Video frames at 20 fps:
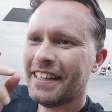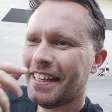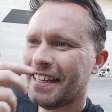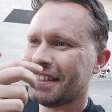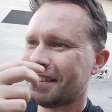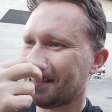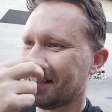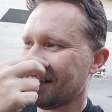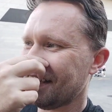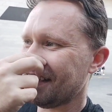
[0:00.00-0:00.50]

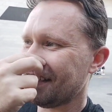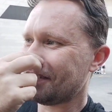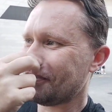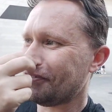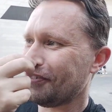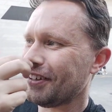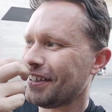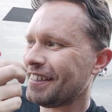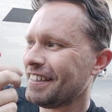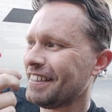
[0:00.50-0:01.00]

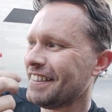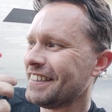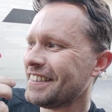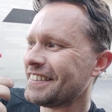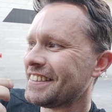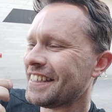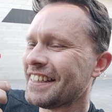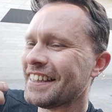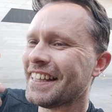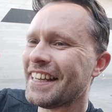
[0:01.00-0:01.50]

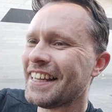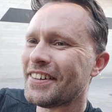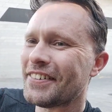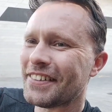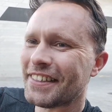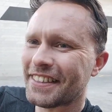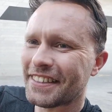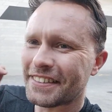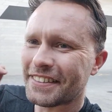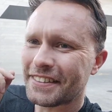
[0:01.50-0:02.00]
It's
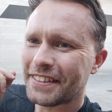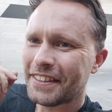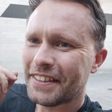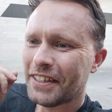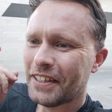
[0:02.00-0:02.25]
hilarious.